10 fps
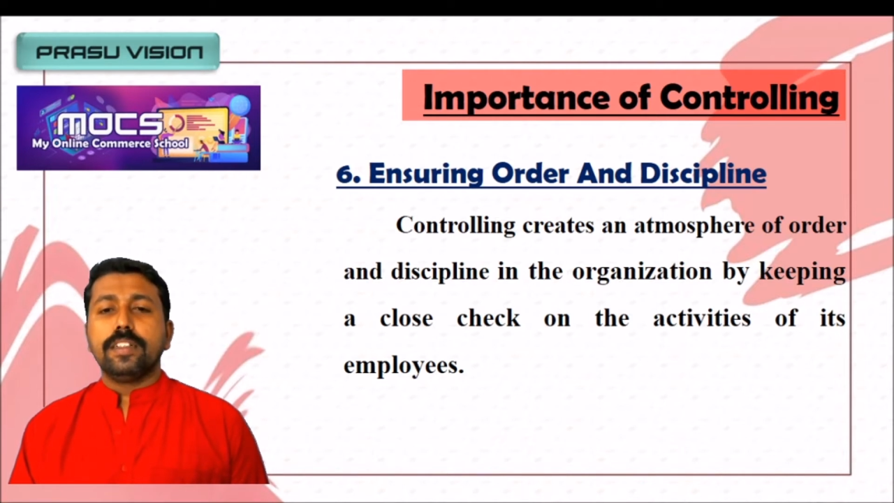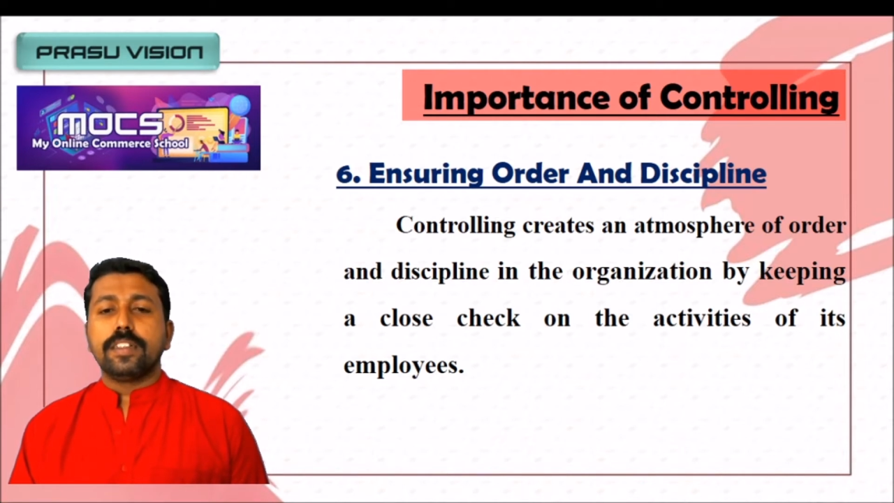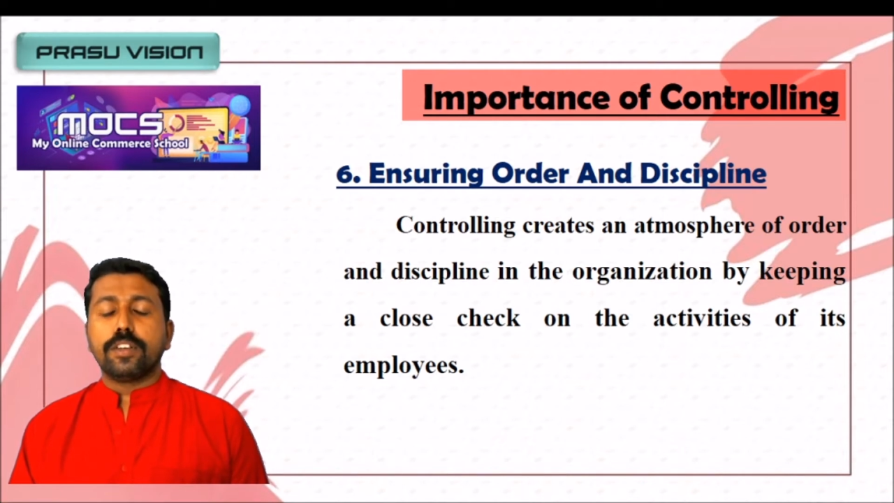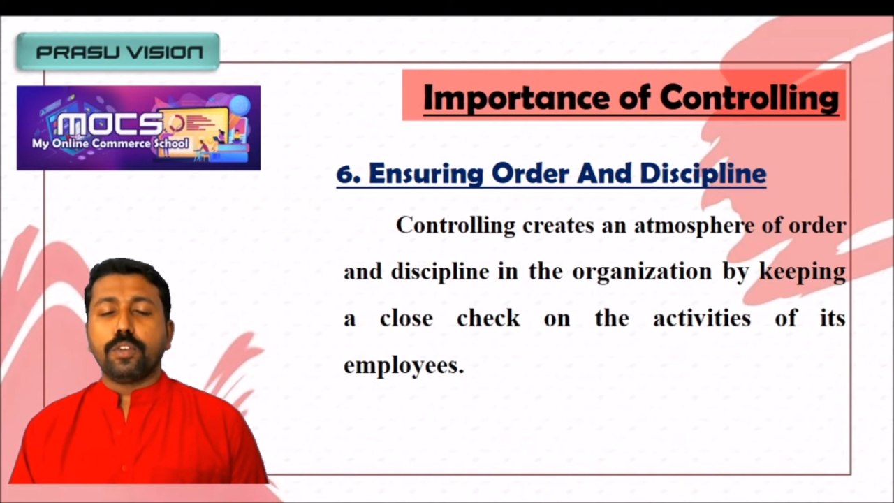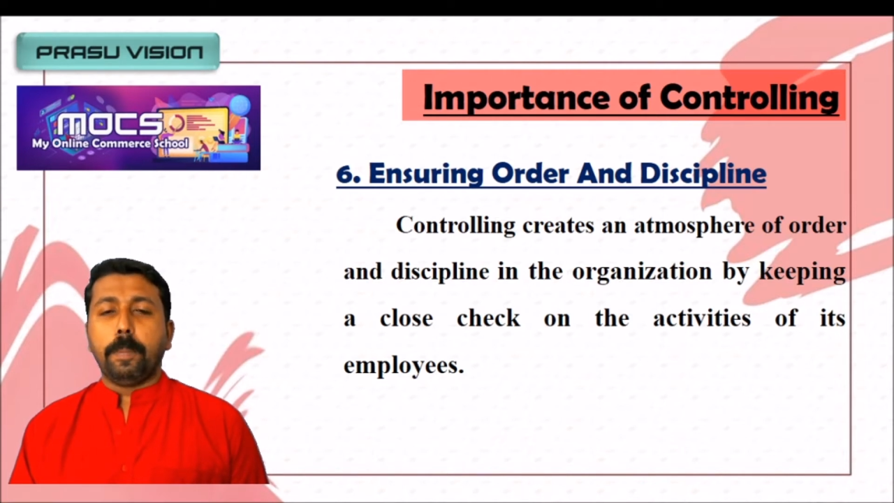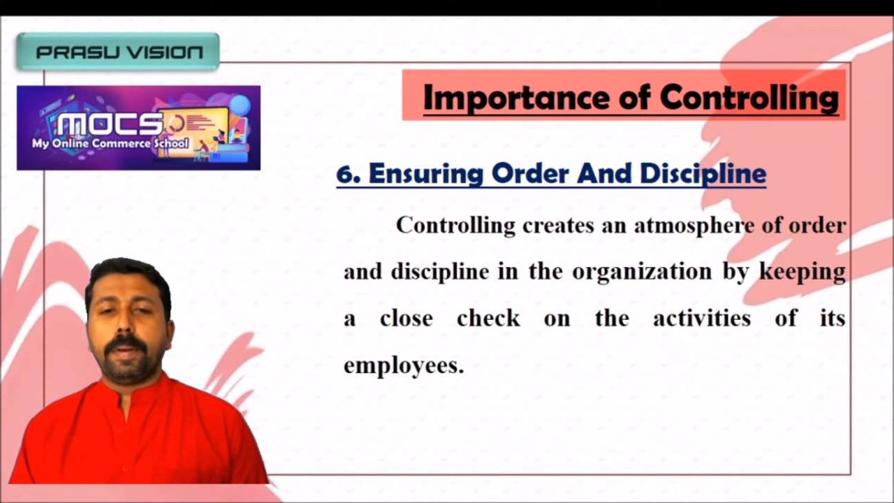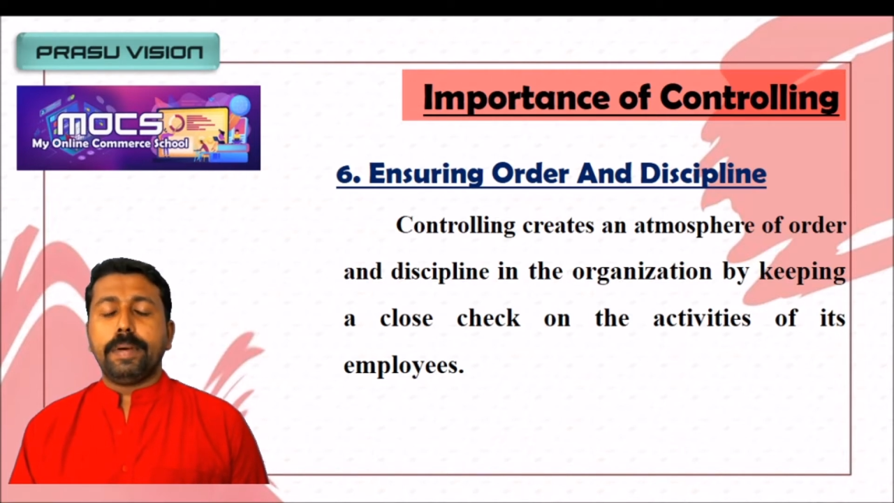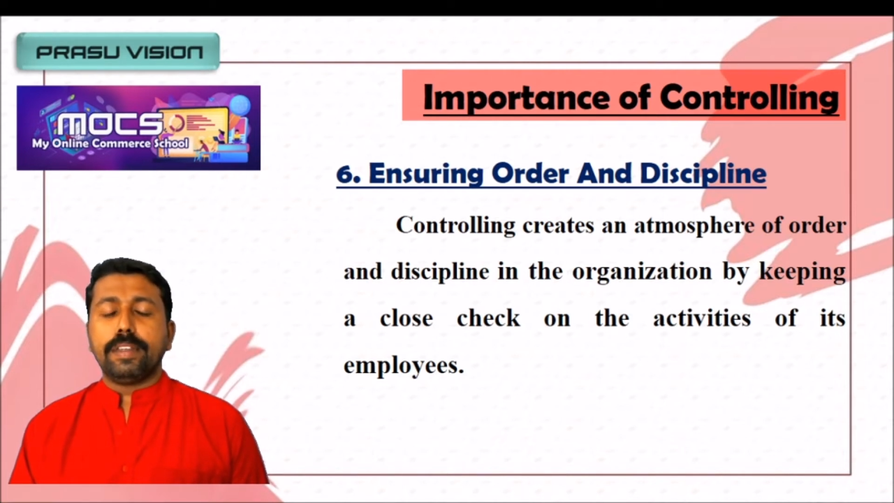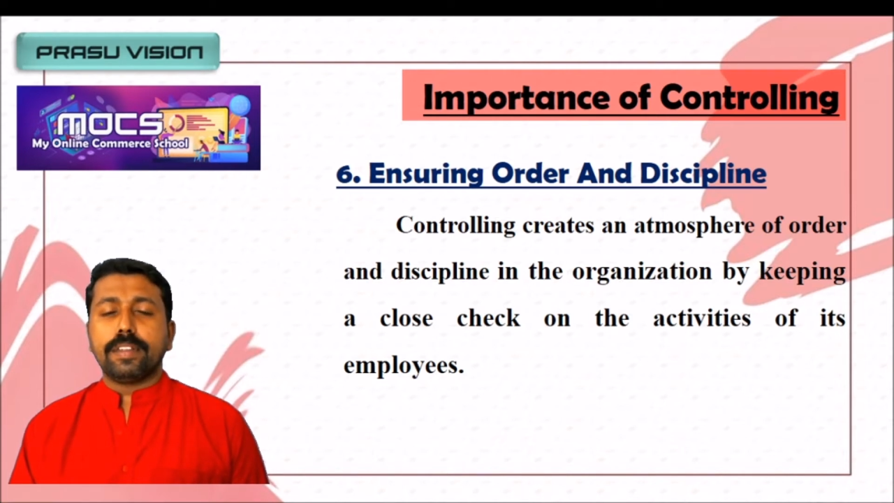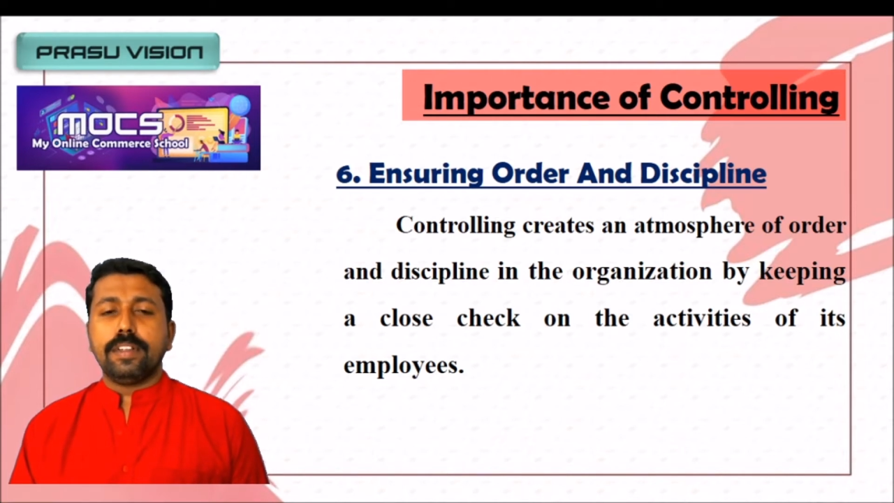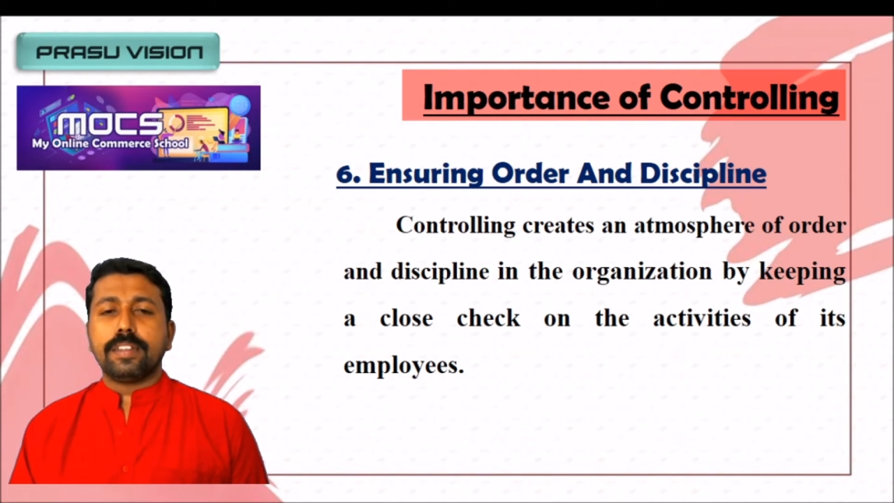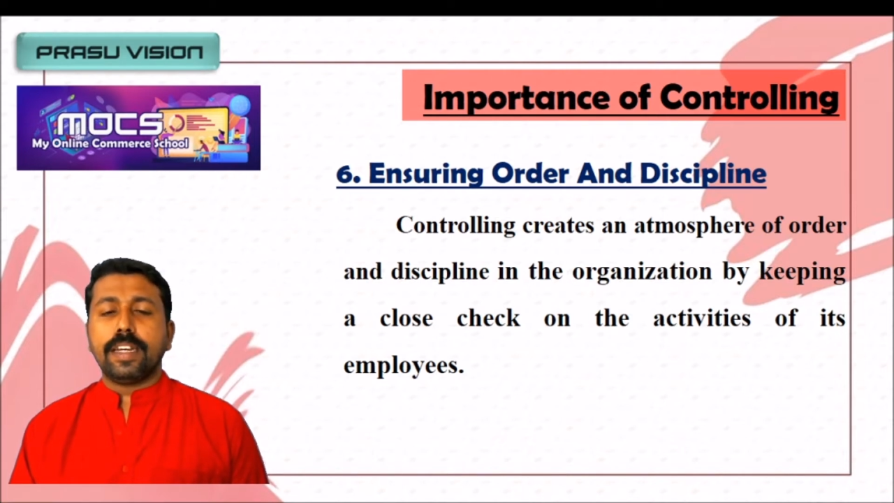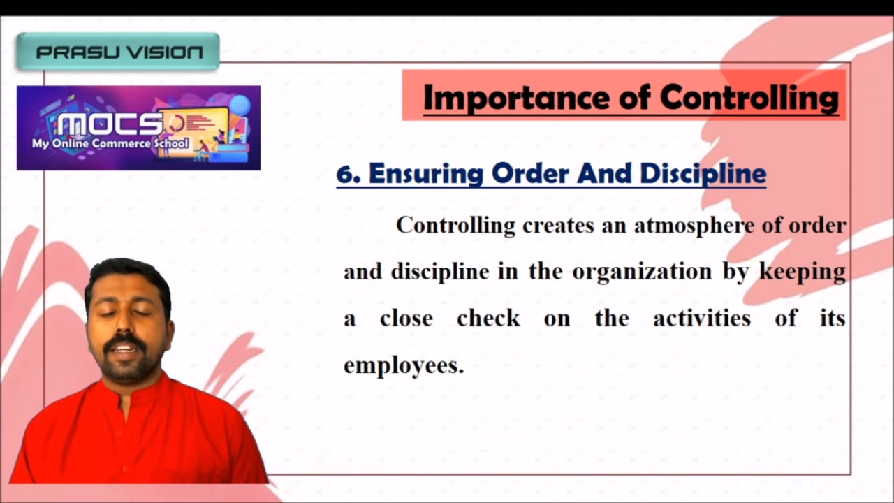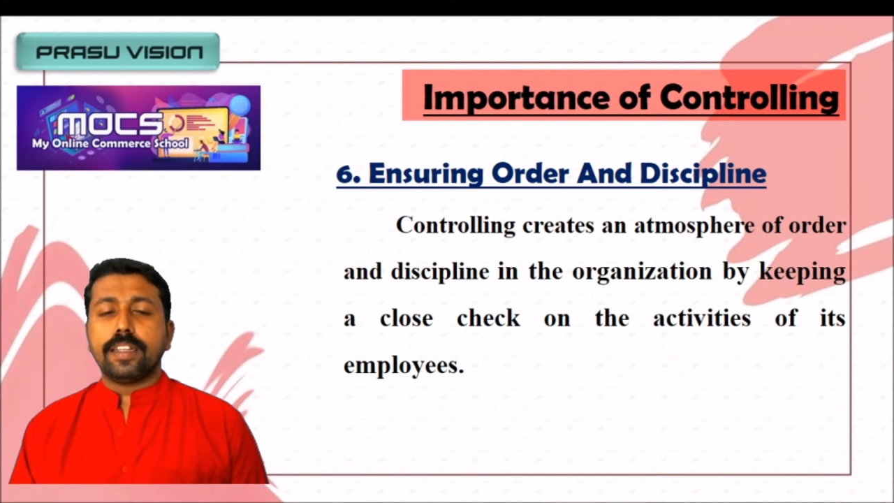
the supervisors and